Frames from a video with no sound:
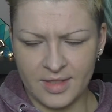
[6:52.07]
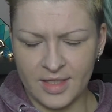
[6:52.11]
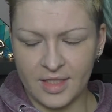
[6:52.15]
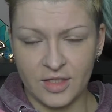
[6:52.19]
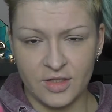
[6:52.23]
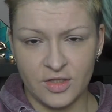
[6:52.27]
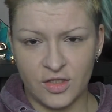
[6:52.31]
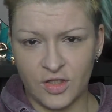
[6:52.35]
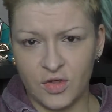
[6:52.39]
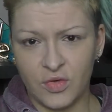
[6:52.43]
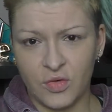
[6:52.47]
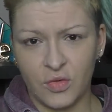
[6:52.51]

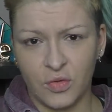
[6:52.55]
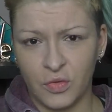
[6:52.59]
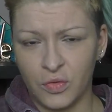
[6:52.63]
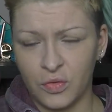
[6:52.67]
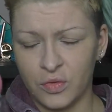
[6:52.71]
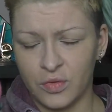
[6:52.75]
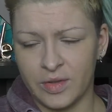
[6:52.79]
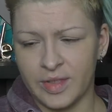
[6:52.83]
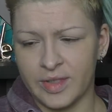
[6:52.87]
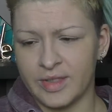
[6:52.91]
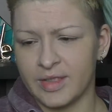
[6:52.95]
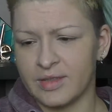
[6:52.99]
in
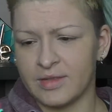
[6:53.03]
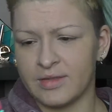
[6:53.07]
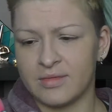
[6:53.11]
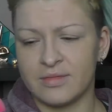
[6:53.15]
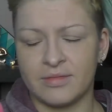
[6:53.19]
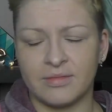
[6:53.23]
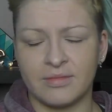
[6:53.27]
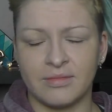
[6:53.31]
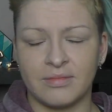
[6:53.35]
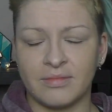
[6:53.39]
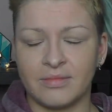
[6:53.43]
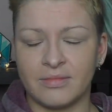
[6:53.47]
school, like
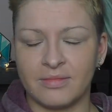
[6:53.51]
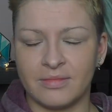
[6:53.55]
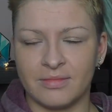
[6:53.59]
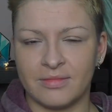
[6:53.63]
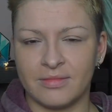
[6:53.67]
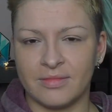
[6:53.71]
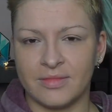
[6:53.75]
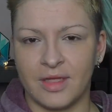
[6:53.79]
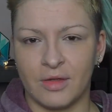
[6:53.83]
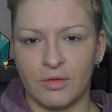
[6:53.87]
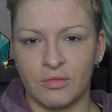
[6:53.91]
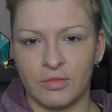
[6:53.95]

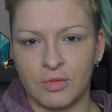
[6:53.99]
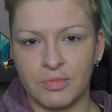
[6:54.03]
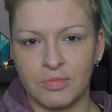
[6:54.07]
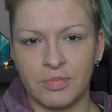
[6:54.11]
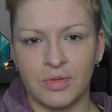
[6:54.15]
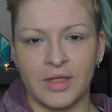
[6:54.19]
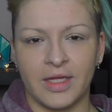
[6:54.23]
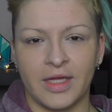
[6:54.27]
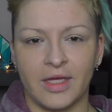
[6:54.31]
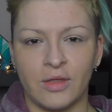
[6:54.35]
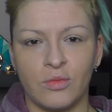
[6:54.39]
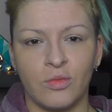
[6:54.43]
that we
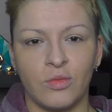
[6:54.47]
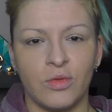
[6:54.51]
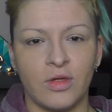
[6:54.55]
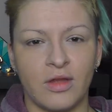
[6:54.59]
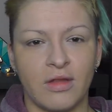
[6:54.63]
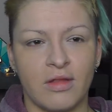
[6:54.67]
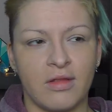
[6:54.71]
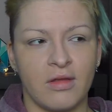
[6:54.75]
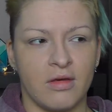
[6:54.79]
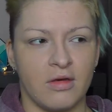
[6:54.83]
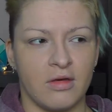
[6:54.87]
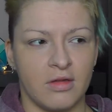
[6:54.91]
played
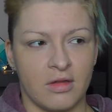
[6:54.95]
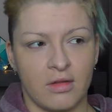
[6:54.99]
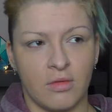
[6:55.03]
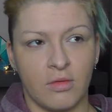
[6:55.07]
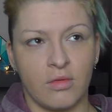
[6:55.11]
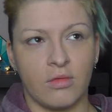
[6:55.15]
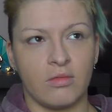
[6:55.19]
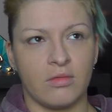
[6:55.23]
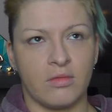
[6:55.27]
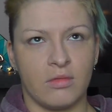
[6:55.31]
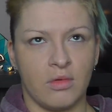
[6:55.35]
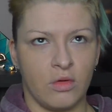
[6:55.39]
with on
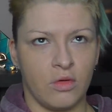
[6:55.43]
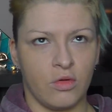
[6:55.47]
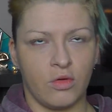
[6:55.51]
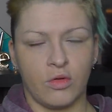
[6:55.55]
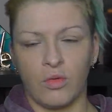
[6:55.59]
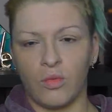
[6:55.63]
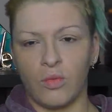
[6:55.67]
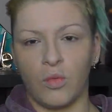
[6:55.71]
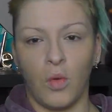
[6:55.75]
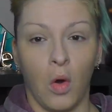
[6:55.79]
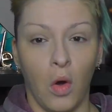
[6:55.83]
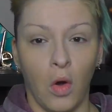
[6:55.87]

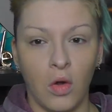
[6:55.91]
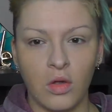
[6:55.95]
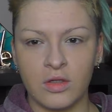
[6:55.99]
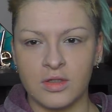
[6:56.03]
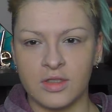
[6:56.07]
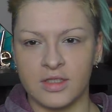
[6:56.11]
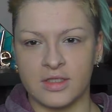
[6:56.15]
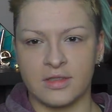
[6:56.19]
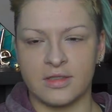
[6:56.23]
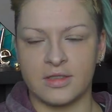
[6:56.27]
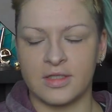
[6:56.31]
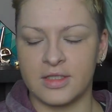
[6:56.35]
the
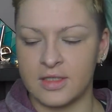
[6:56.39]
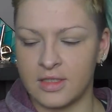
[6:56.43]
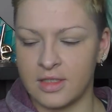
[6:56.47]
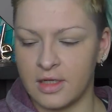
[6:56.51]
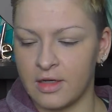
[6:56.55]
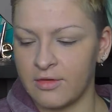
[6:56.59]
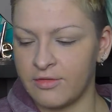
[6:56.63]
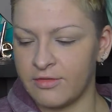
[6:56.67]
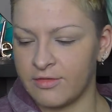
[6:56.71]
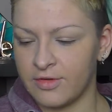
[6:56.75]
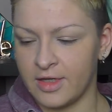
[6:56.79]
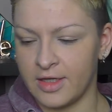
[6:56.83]
walls and
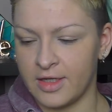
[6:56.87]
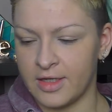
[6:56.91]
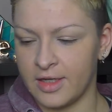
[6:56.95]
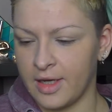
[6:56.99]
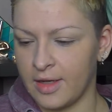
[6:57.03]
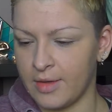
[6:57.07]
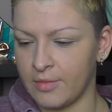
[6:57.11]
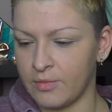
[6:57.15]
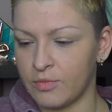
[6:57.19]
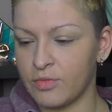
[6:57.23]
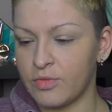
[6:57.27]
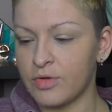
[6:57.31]
stuff,
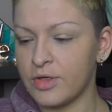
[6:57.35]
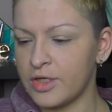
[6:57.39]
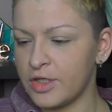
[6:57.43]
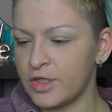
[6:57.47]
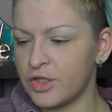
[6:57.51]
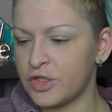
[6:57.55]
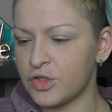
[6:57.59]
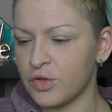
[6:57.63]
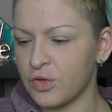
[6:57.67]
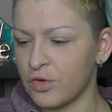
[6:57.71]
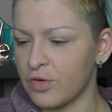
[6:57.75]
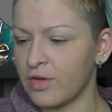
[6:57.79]
and I'm pretty
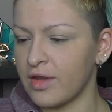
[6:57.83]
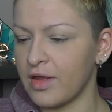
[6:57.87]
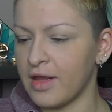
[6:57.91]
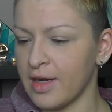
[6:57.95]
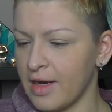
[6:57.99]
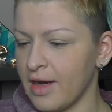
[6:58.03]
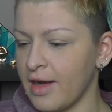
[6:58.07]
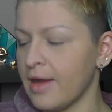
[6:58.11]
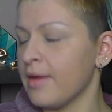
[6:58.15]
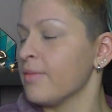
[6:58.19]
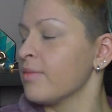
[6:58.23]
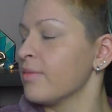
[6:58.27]
sure that